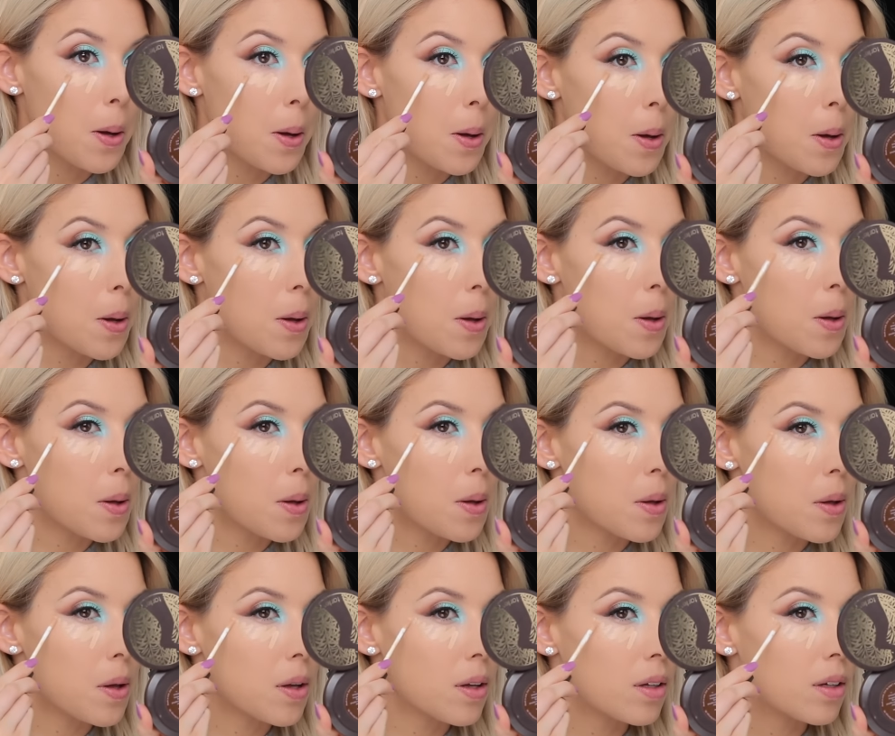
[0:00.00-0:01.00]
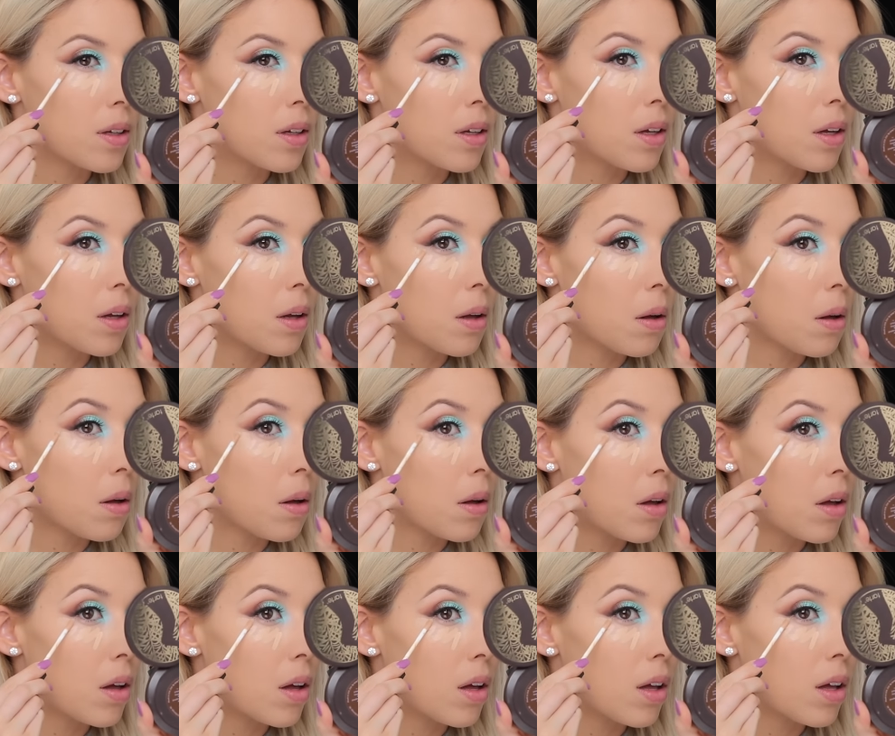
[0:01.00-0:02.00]

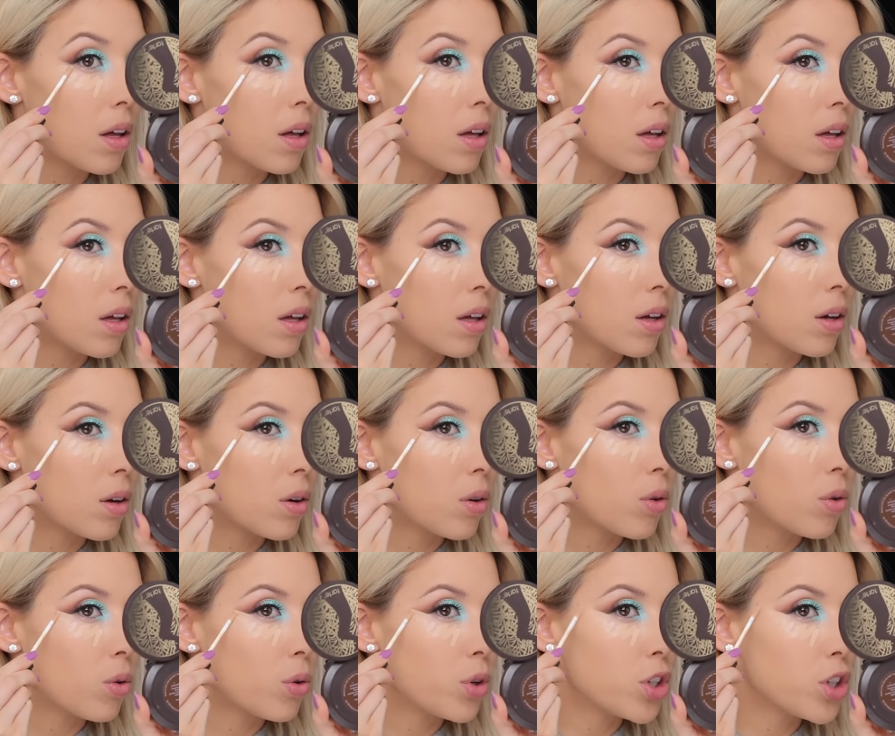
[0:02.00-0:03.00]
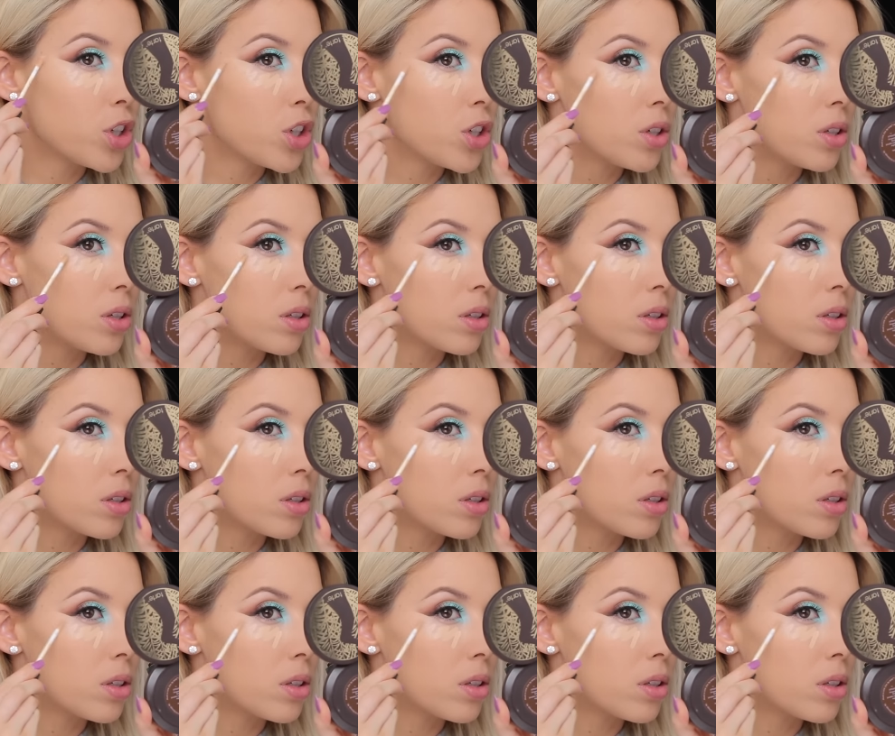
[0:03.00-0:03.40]
Nothing is said.